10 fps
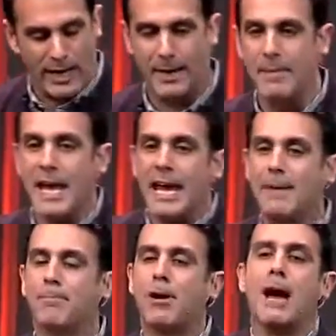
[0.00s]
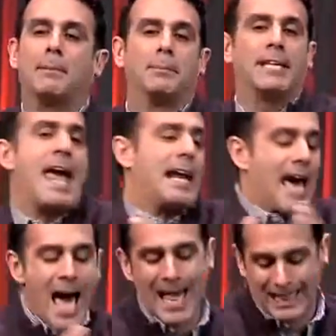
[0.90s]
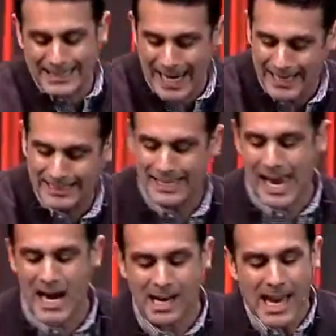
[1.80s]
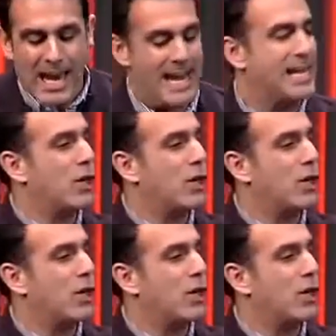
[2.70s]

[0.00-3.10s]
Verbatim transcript: him. He probably had holidays there, he